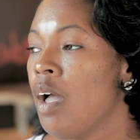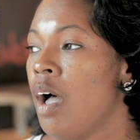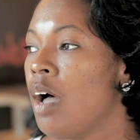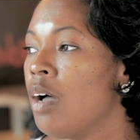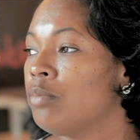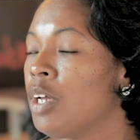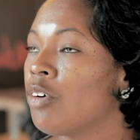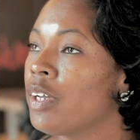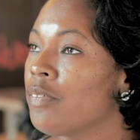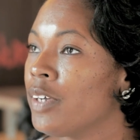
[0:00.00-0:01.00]

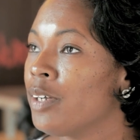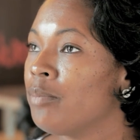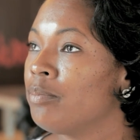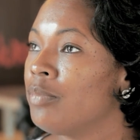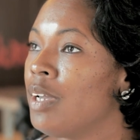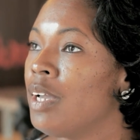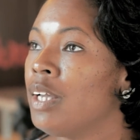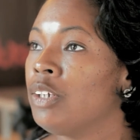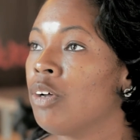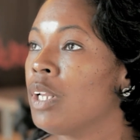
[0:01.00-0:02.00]
Don't give up,
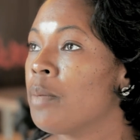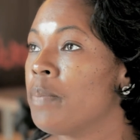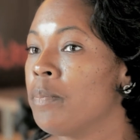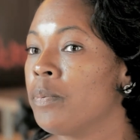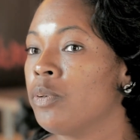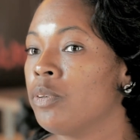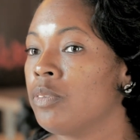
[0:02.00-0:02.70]
and don't let people